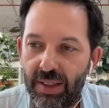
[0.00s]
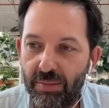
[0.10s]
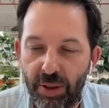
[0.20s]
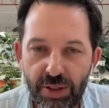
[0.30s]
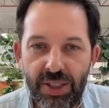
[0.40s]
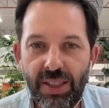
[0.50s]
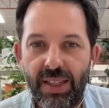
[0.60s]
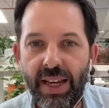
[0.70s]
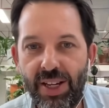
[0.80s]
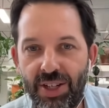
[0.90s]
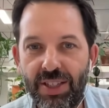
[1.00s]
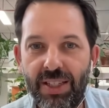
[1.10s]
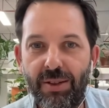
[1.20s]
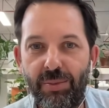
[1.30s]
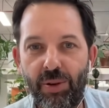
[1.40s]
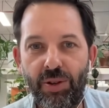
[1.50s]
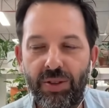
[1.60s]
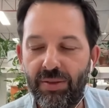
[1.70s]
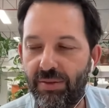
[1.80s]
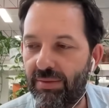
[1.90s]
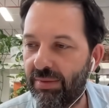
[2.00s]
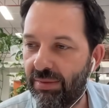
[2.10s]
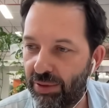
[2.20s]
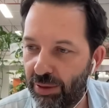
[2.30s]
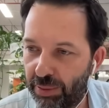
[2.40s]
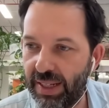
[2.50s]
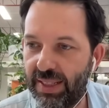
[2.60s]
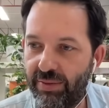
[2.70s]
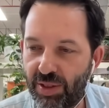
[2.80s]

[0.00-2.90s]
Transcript: most of the nations that have bought repressive